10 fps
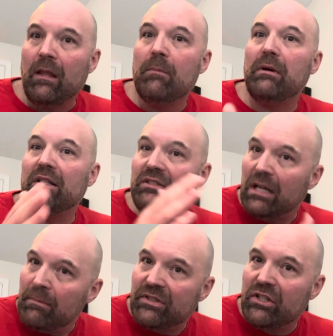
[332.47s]
But in
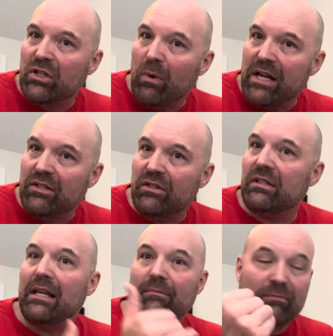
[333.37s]
some situations,
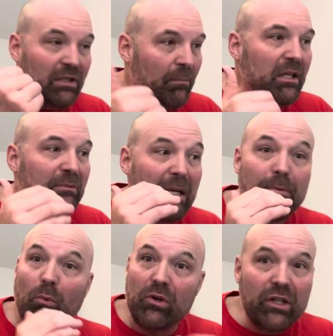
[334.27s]
some of these
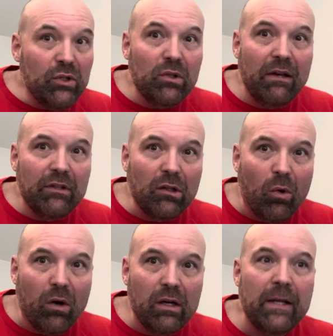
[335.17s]
people really do love the
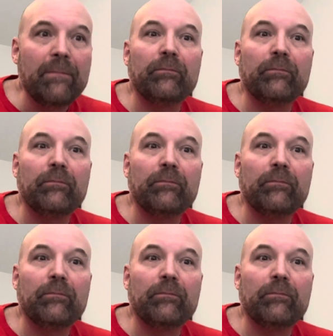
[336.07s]
Lord